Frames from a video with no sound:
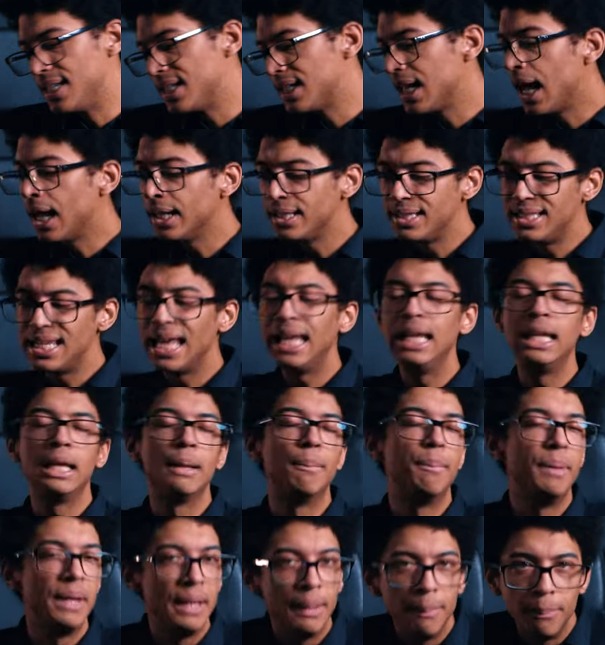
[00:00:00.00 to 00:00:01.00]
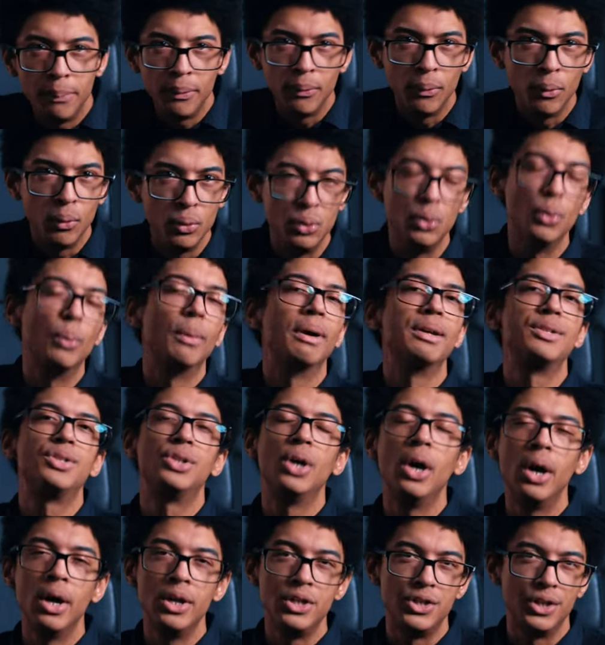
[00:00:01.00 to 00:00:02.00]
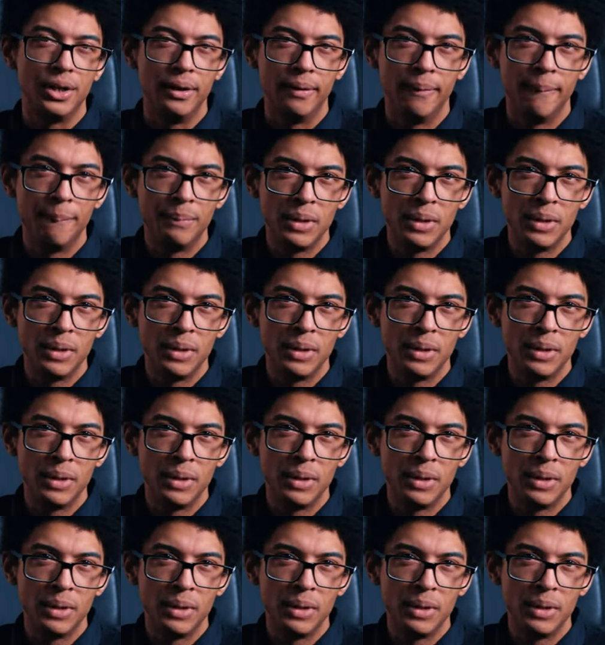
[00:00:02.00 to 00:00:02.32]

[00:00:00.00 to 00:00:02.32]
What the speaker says: start telling people you're a surgeon.